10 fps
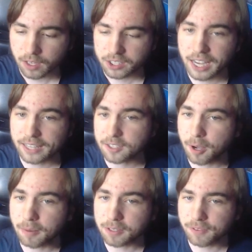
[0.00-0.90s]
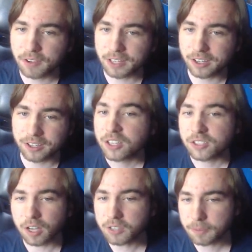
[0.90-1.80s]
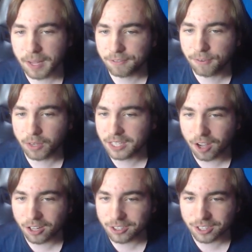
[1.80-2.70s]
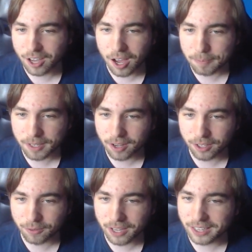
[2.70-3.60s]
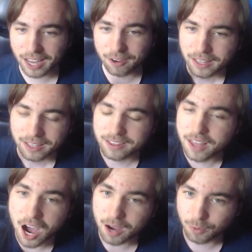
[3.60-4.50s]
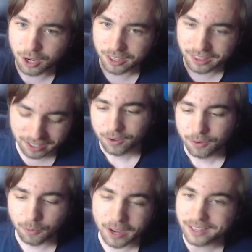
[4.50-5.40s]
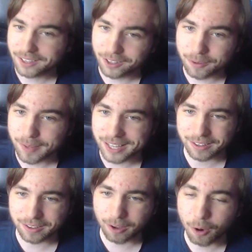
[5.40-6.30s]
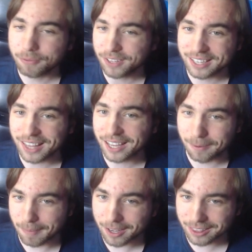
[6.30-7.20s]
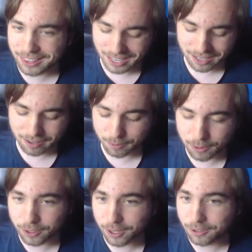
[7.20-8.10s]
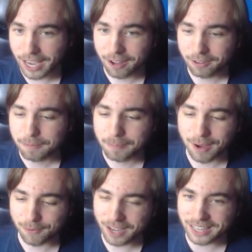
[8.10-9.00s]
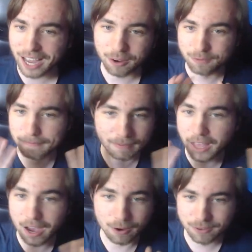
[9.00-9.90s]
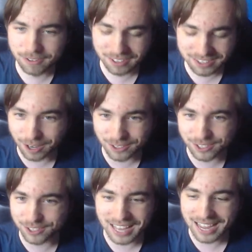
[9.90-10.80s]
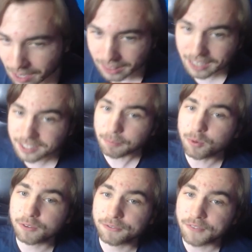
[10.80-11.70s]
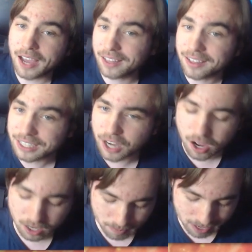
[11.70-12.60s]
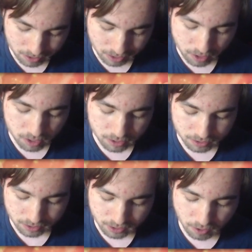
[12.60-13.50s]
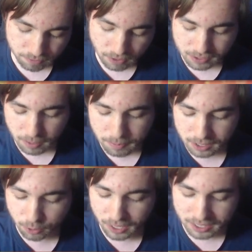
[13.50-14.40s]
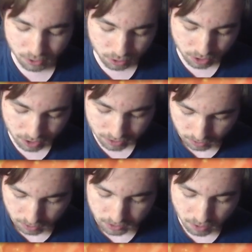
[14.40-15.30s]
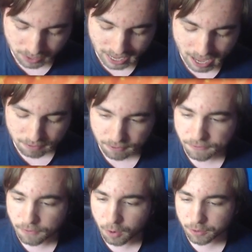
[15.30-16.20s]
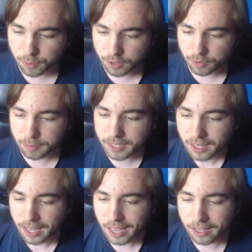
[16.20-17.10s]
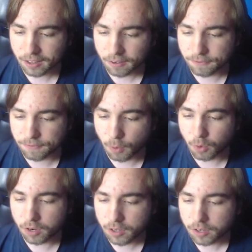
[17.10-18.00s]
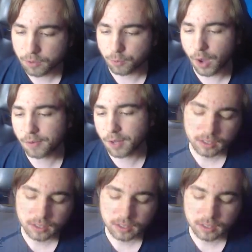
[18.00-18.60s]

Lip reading: So yeah, this promo is very good. Don't spend $40 a copy on it right now. Not worth it. Wait a little bit. Hopefully in like a month it will go down. But right now, no. Don't do that. Next up, we'll finally talk about the dolls. So first up is the grade 2 dolls. So we have 4 Rirami and 4 Rarami.